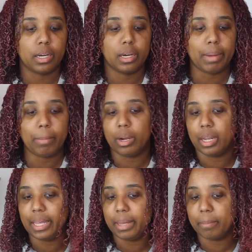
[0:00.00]
I'm
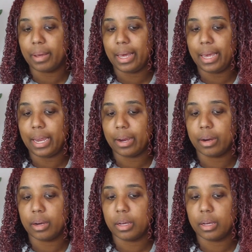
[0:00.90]
gonna let my hair,